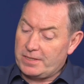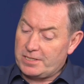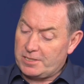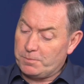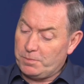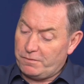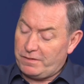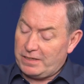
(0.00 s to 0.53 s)
The
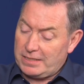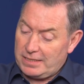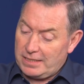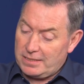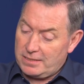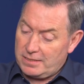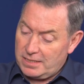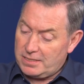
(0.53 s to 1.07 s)
simple fact
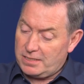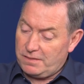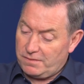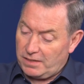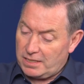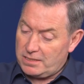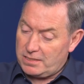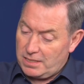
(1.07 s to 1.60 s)
is this
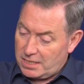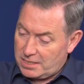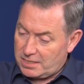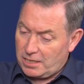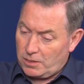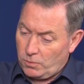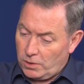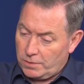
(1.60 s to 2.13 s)
device, the
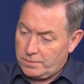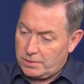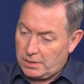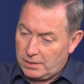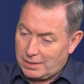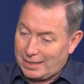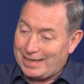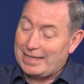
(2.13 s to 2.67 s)

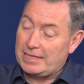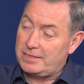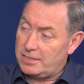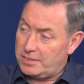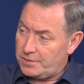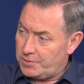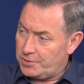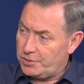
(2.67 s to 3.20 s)
SI1, the
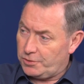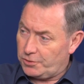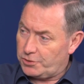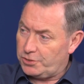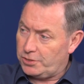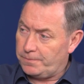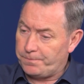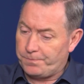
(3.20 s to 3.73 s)
latest
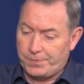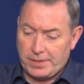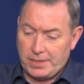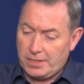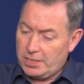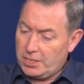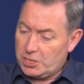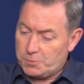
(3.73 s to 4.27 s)
introduction,
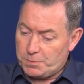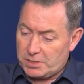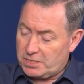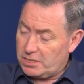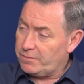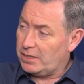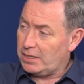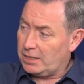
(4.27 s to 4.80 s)

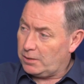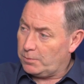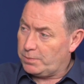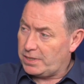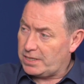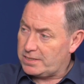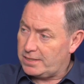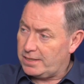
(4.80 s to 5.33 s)
specifically
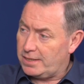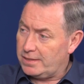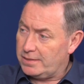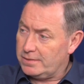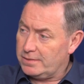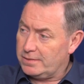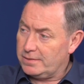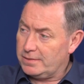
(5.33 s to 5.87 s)
compressed
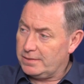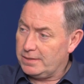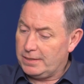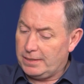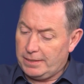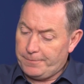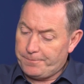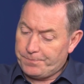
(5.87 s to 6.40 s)
air,
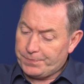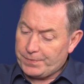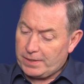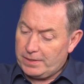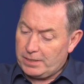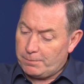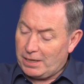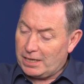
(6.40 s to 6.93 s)

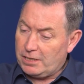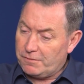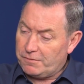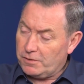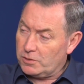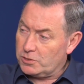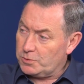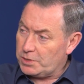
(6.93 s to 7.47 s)
the
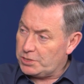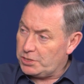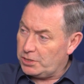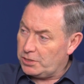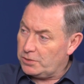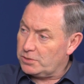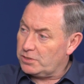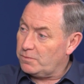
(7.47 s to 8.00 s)
microphones which are
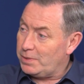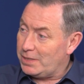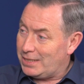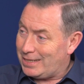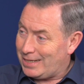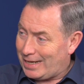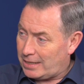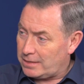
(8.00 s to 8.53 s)
used have been
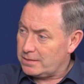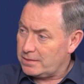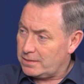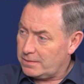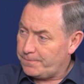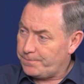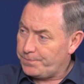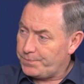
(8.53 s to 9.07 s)

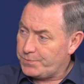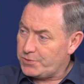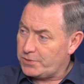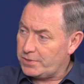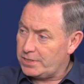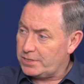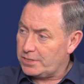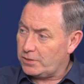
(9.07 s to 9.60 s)
enhanced.
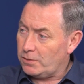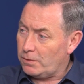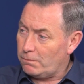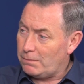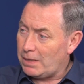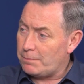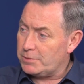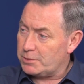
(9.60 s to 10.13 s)
So these are called
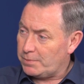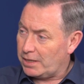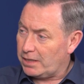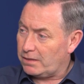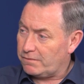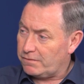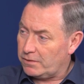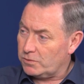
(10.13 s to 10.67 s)
MEMS
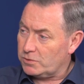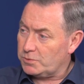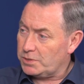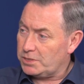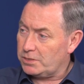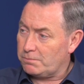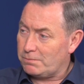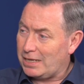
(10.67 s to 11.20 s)
microphones,
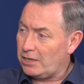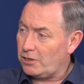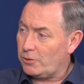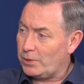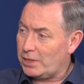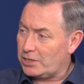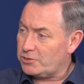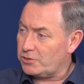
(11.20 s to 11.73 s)
which is a
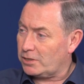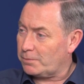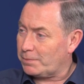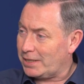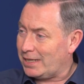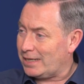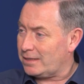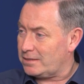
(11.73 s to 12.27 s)
micro electronic
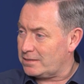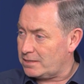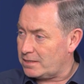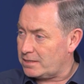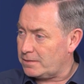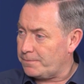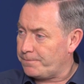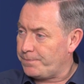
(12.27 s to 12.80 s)
mechanical
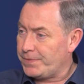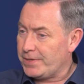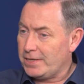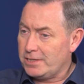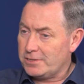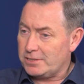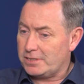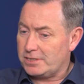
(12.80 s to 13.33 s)
system. Okay.